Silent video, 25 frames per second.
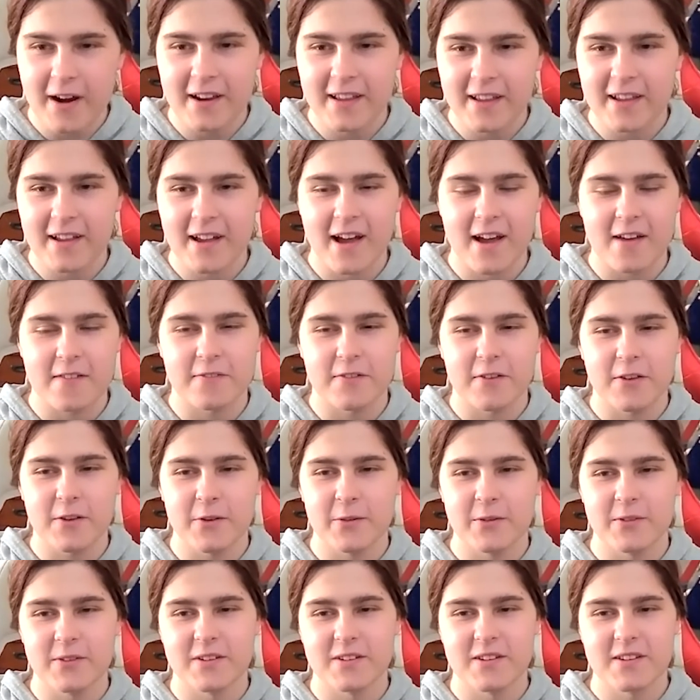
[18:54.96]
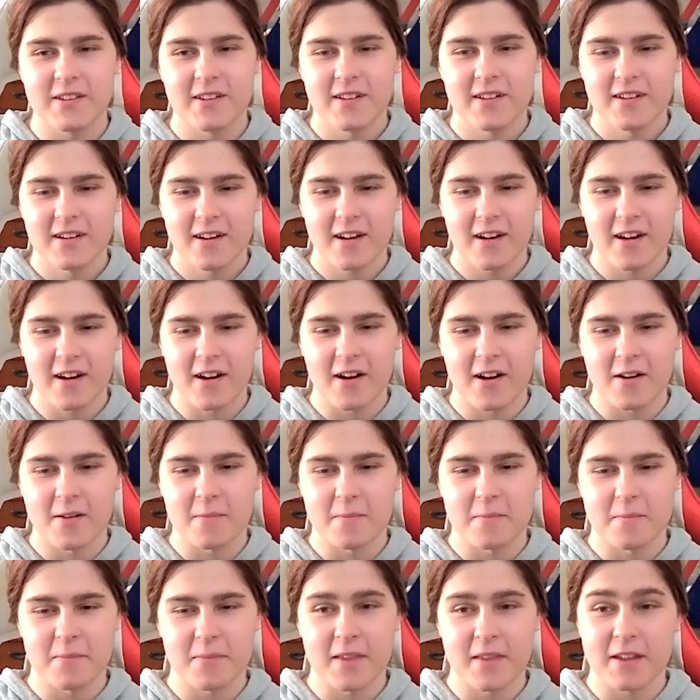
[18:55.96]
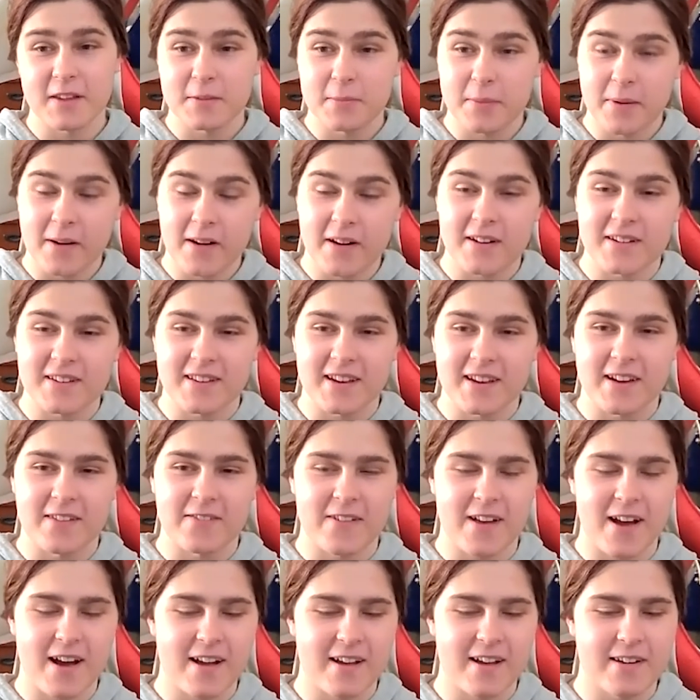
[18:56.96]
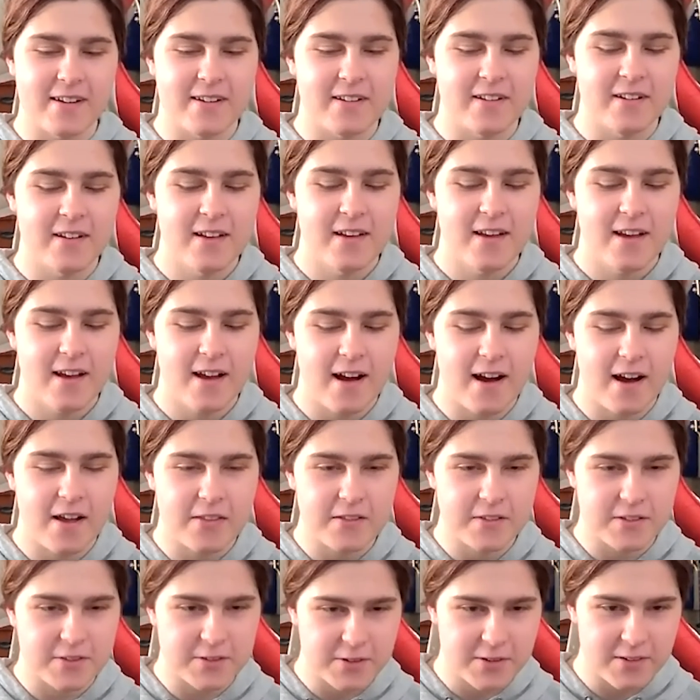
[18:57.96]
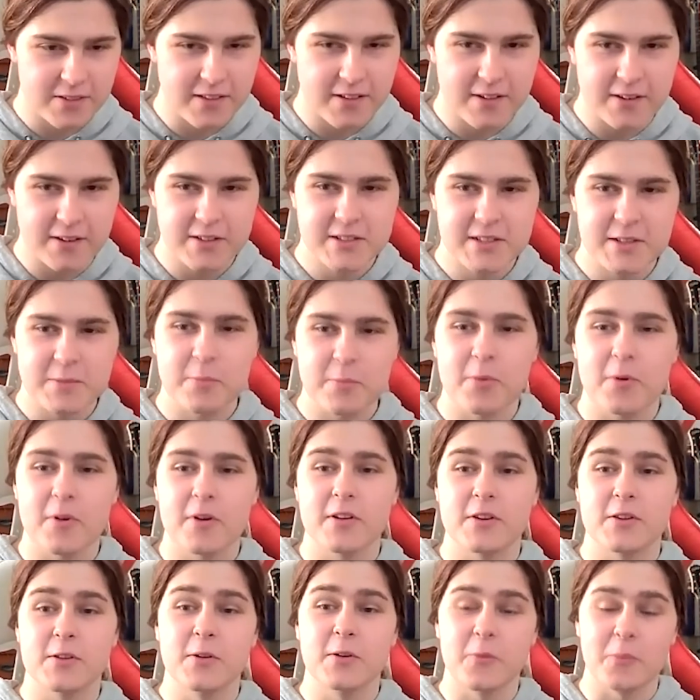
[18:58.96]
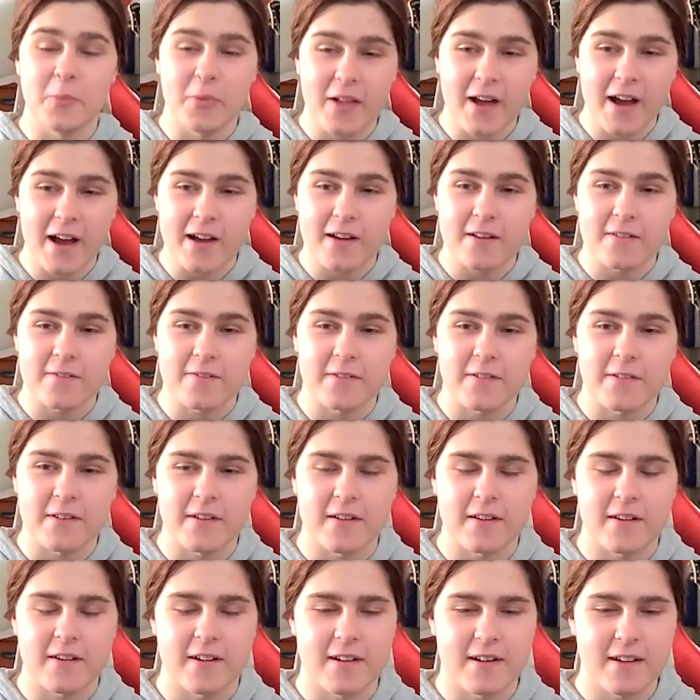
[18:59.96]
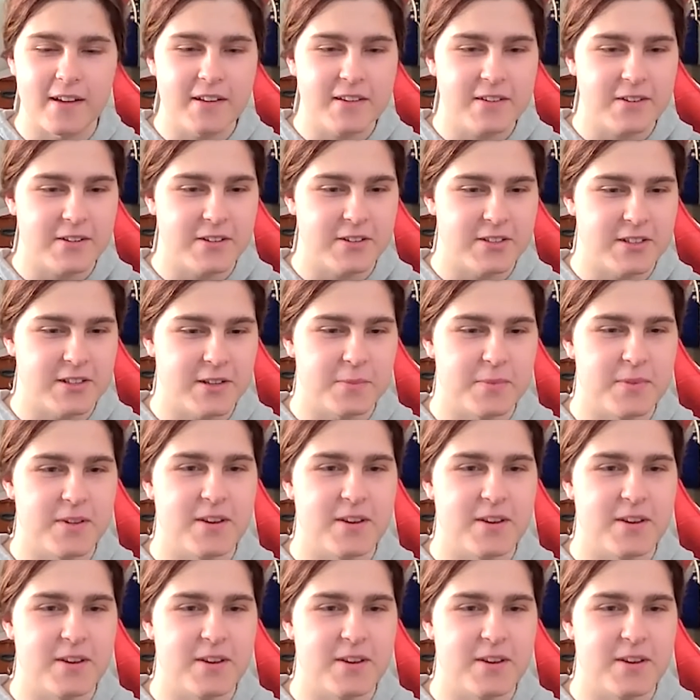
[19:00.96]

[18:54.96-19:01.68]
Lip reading: I've used experience that I've gotten on the student leadership board to apply for internships, and